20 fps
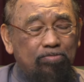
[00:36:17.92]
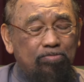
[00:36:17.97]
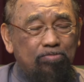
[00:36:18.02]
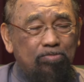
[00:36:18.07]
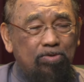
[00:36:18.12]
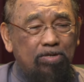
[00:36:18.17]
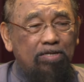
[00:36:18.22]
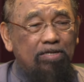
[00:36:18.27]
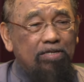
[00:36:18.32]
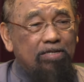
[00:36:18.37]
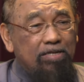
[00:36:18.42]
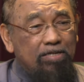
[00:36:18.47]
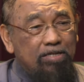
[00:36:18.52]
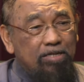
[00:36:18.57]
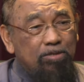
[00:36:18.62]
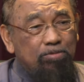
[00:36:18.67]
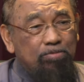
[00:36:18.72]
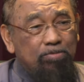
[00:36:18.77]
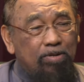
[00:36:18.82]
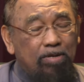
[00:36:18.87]

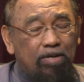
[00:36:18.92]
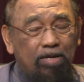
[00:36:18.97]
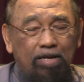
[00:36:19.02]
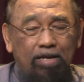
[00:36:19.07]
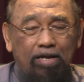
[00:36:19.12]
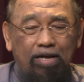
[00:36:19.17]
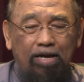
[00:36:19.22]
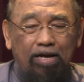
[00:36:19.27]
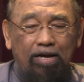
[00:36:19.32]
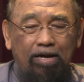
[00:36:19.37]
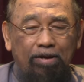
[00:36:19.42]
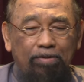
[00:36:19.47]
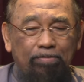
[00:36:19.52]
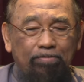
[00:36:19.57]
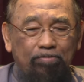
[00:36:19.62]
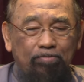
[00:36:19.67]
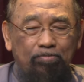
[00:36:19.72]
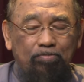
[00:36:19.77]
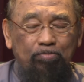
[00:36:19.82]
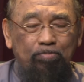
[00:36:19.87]
initiative,
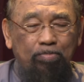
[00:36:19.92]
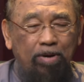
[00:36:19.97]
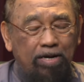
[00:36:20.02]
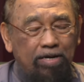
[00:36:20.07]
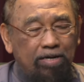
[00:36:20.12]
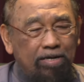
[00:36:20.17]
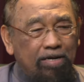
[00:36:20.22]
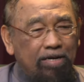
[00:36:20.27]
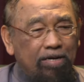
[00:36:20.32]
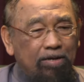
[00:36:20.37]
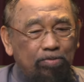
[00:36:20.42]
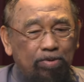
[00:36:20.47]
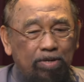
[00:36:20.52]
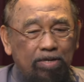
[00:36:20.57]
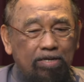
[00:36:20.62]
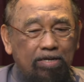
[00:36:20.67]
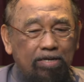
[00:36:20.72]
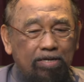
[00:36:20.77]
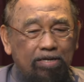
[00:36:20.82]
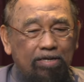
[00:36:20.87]
partnering
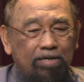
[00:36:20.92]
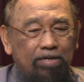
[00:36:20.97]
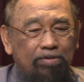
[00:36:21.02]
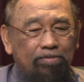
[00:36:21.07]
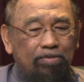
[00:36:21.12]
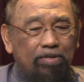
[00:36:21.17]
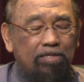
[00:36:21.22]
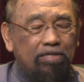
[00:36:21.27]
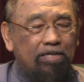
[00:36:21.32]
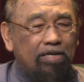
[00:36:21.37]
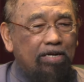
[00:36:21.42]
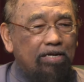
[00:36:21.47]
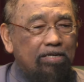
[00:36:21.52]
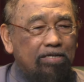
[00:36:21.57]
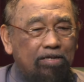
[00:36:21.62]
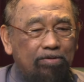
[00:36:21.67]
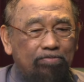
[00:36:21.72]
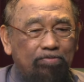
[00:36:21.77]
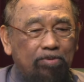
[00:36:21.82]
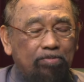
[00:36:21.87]
with
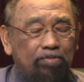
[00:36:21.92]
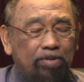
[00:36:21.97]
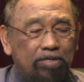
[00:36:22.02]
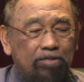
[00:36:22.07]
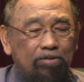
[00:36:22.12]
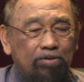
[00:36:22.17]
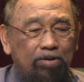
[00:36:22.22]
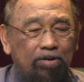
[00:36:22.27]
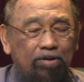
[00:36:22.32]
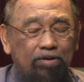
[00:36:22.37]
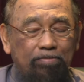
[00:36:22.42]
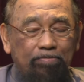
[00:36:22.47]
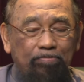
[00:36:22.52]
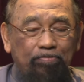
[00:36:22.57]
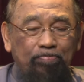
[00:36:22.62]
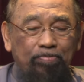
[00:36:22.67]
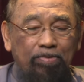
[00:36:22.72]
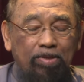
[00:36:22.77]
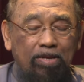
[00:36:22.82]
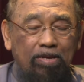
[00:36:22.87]
international firms and so on.
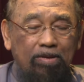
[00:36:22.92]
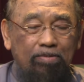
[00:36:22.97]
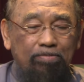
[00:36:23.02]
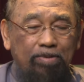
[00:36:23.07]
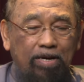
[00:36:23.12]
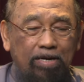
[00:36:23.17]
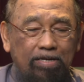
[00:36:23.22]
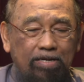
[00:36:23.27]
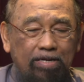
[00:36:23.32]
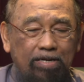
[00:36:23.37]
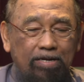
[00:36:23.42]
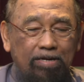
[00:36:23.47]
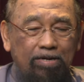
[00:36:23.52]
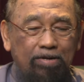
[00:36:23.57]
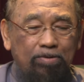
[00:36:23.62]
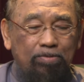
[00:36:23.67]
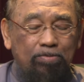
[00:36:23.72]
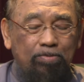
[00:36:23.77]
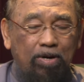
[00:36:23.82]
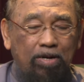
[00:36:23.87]
But
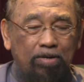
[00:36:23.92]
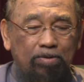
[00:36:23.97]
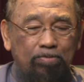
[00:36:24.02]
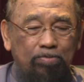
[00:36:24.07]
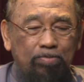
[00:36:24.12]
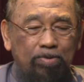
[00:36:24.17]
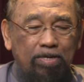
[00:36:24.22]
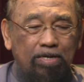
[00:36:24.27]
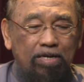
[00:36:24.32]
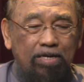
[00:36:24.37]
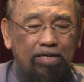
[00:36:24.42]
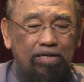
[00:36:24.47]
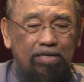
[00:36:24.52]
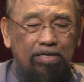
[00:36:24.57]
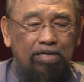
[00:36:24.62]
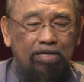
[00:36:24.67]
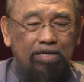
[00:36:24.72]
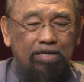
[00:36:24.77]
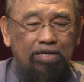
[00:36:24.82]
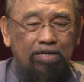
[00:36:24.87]
what we need
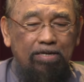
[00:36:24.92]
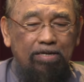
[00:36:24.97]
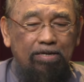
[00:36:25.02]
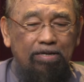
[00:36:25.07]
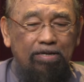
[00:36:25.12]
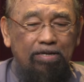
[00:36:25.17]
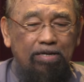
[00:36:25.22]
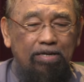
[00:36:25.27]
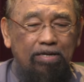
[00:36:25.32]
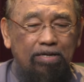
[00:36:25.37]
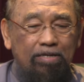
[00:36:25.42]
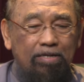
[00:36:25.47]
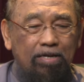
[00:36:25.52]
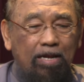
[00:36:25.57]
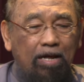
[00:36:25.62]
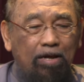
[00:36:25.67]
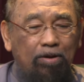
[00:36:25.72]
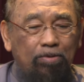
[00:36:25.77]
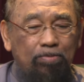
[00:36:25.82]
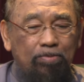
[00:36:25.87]

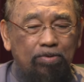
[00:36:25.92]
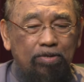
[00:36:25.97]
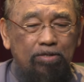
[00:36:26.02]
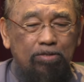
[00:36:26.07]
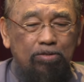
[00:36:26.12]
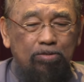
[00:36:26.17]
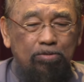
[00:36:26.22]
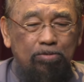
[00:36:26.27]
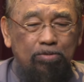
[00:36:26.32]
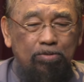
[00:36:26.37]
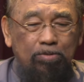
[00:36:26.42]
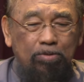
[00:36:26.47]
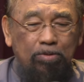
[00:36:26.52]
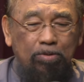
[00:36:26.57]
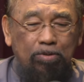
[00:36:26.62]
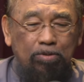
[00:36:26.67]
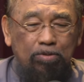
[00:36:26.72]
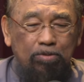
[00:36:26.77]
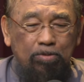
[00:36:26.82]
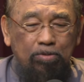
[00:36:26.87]
now is to
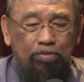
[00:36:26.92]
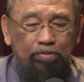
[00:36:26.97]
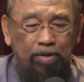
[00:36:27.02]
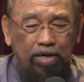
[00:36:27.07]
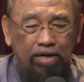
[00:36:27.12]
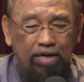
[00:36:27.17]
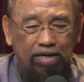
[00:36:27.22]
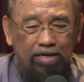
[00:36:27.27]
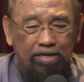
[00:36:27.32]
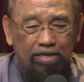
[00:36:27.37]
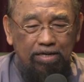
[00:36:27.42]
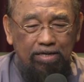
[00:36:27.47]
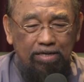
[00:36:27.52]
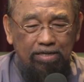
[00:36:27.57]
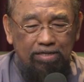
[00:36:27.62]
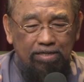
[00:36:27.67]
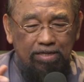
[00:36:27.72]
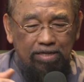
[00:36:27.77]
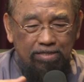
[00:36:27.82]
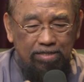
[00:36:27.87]
bring in
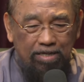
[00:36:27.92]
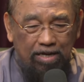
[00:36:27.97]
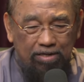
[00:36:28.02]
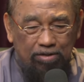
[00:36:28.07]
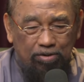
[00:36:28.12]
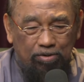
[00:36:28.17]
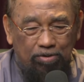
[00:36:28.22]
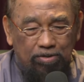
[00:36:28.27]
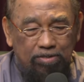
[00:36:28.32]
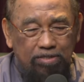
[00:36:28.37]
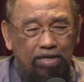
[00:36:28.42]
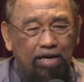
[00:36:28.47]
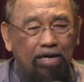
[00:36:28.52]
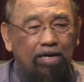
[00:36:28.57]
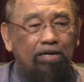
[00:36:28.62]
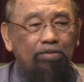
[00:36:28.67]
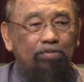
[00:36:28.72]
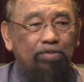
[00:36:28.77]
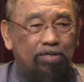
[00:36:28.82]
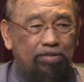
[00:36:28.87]
the technology
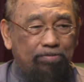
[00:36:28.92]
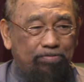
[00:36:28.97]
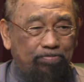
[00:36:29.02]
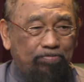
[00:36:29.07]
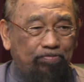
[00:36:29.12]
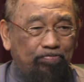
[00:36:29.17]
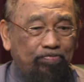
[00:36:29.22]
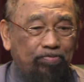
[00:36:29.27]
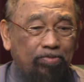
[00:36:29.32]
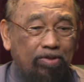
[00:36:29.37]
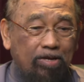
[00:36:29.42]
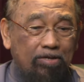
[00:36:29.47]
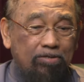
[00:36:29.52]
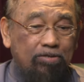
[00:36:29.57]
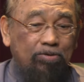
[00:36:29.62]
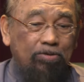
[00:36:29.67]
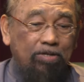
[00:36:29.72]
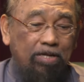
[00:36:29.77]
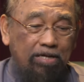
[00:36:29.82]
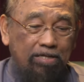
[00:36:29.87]
element,
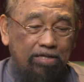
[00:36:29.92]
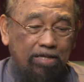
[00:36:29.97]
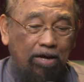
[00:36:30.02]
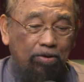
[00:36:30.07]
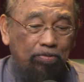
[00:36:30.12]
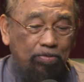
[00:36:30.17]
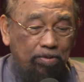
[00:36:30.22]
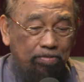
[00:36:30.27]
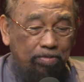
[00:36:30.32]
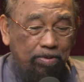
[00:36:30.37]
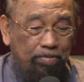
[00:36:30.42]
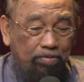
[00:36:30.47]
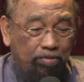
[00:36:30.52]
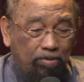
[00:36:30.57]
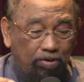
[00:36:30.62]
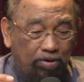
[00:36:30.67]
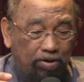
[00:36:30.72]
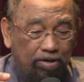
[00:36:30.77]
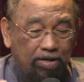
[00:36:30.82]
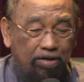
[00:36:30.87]
so that there will be
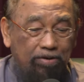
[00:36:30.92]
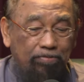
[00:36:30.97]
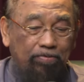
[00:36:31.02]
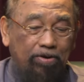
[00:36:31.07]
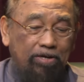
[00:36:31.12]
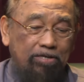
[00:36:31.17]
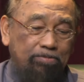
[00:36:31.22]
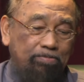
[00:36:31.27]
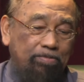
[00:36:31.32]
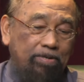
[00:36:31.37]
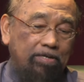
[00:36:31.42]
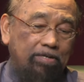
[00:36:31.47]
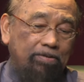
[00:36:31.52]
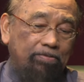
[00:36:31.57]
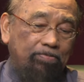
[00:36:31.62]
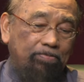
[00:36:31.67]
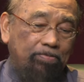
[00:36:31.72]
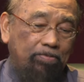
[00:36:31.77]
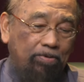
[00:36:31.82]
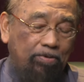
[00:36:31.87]
more investment
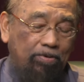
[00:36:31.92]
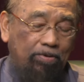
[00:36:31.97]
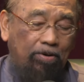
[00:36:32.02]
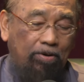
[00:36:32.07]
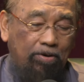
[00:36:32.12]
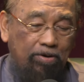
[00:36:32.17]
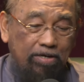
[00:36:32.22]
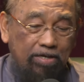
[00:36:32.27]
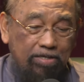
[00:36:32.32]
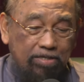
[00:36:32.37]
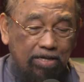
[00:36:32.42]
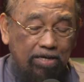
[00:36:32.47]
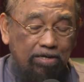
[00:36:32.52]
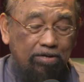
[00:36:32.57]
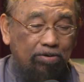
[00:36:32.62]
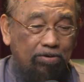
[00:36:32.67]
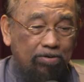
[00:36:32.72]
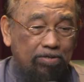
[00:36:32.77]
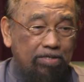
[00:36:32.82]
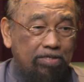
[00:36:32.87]
on the
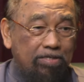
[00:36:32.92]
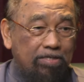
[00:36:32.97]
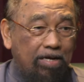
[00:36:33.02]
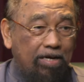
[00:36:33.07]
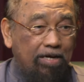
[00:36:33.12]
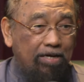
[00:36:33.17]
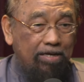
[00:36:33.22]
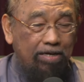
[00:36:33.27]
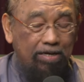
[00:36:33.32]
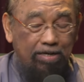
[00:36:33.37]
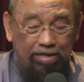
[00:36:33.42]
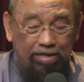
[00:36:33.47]
technology side